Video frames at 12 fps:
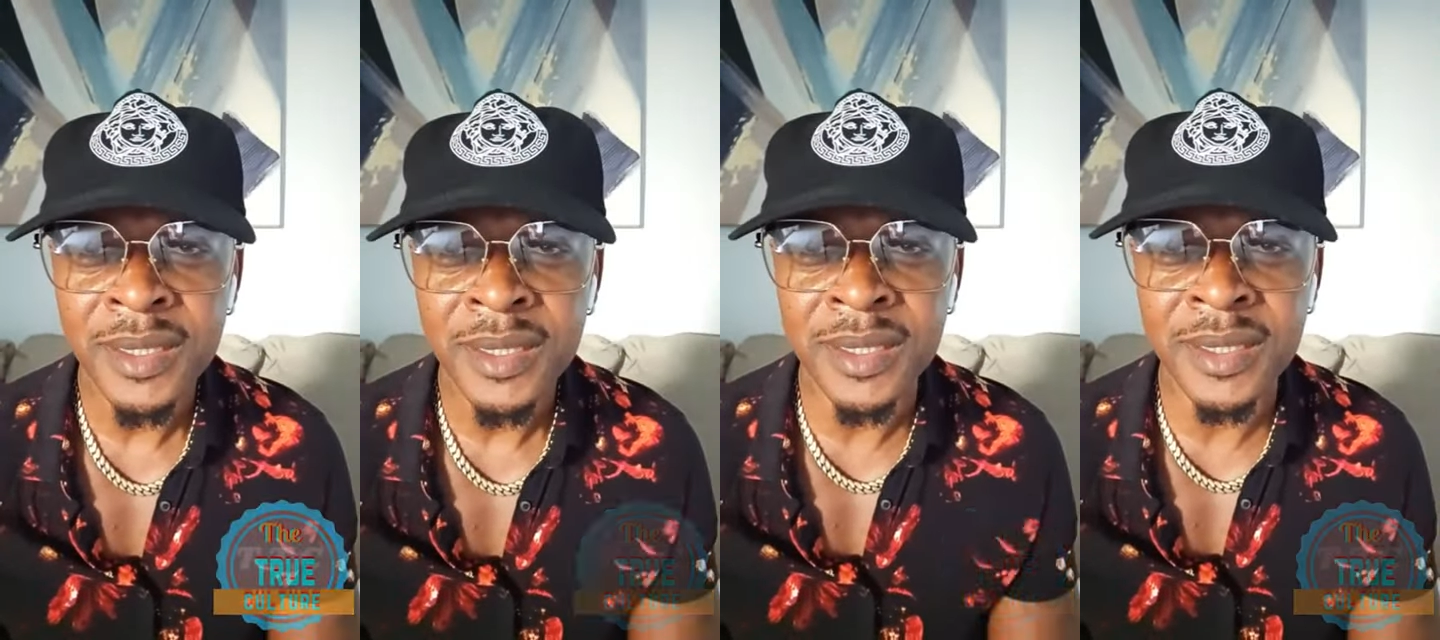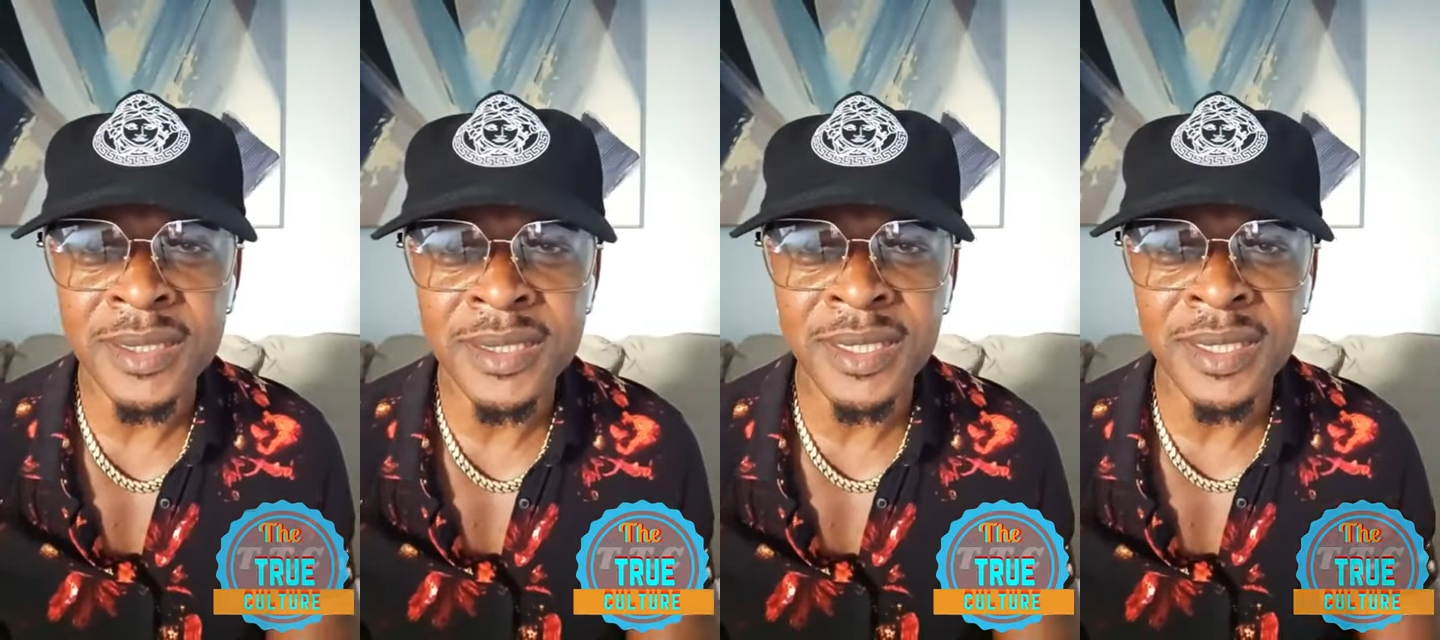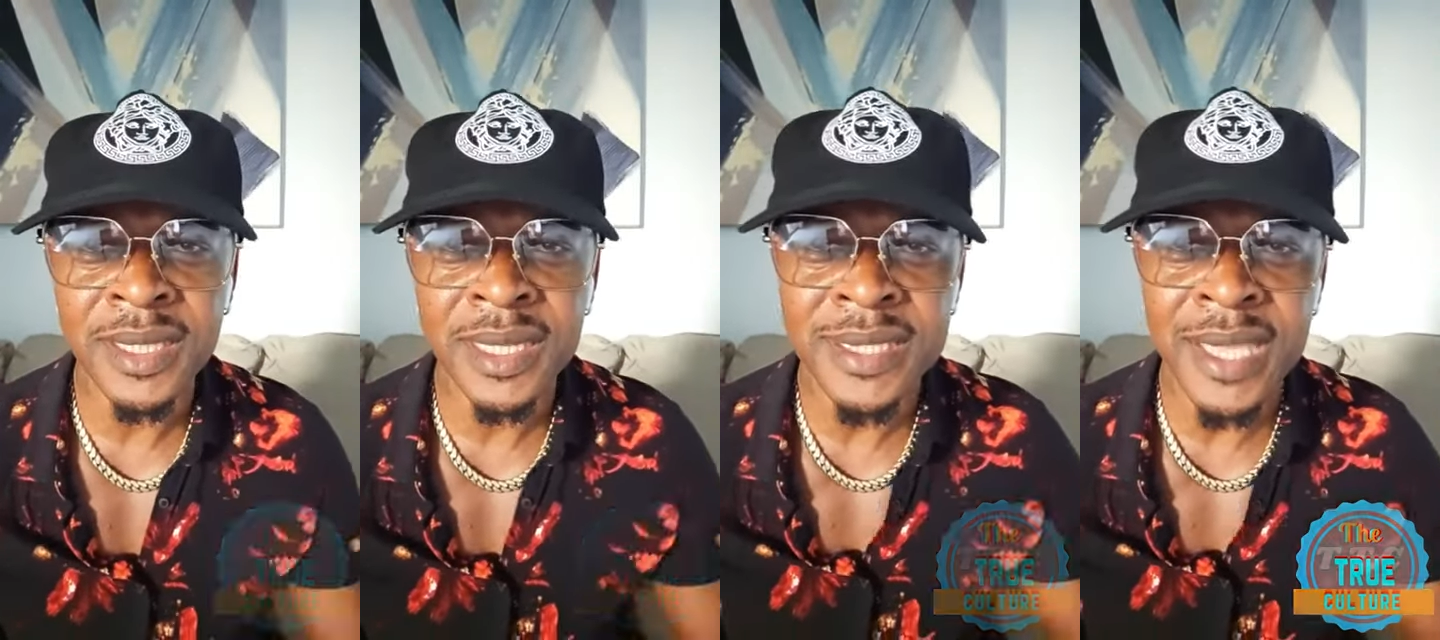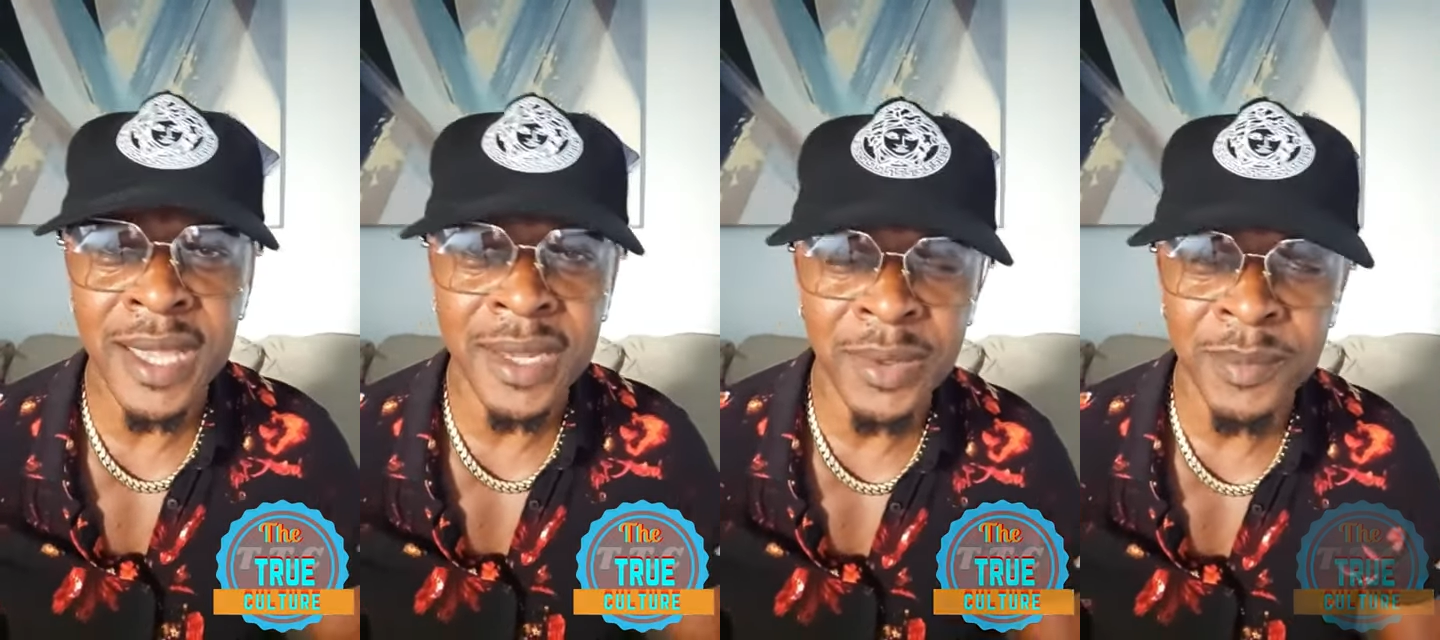either seeking
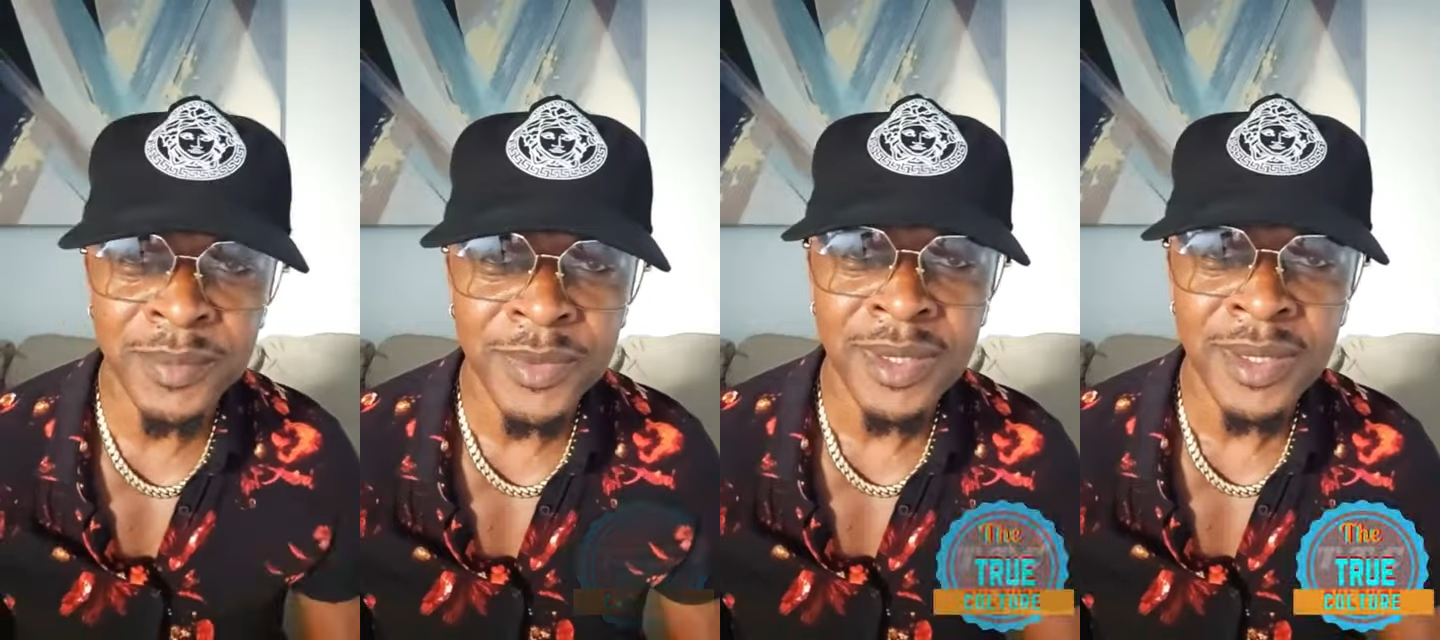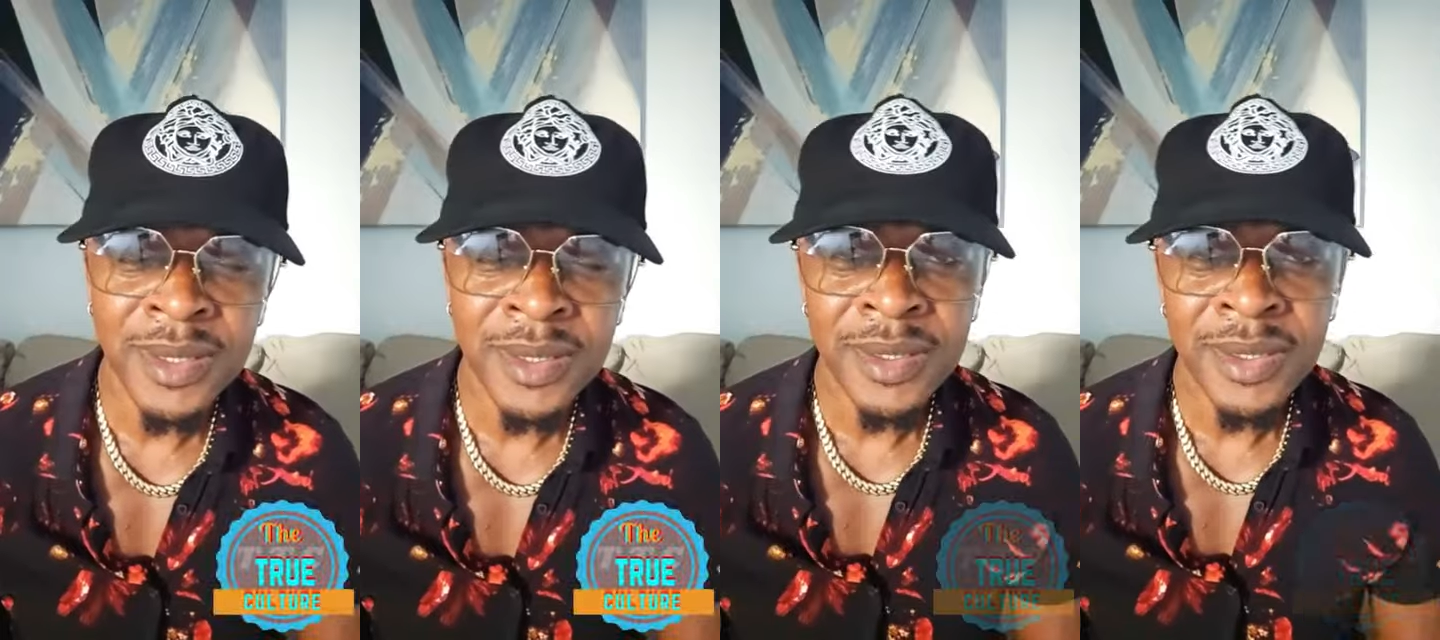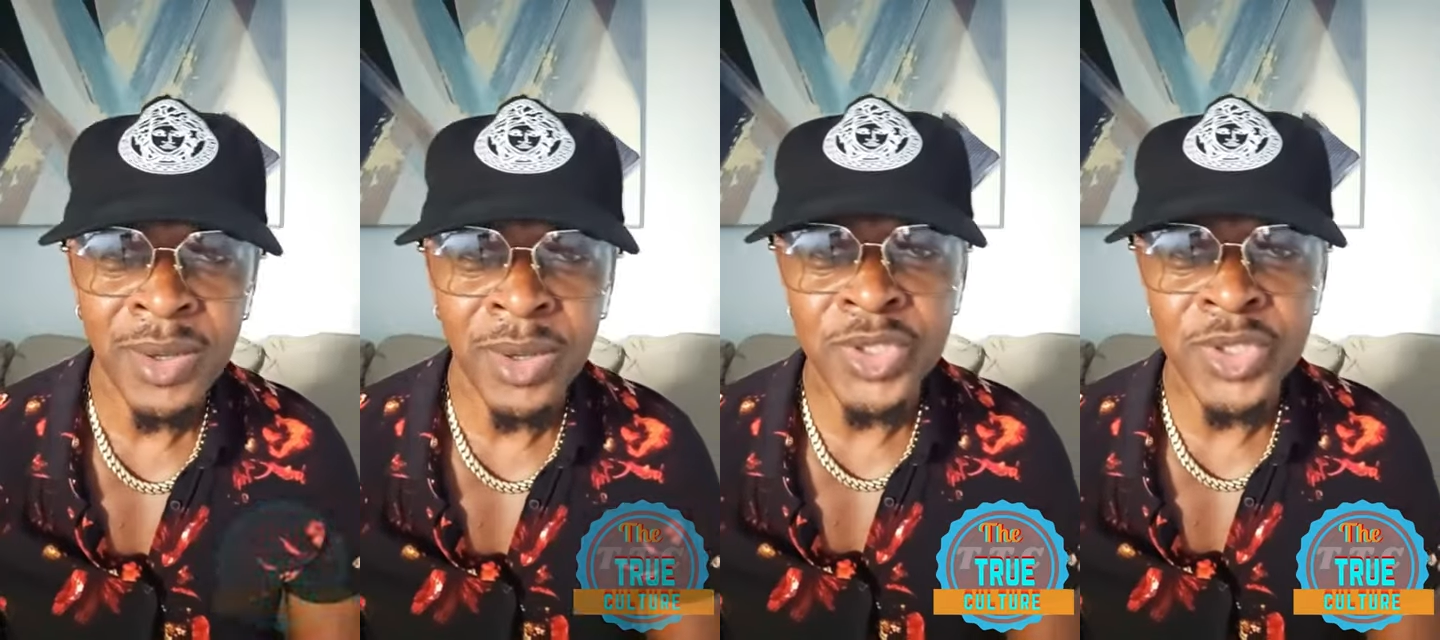asylum or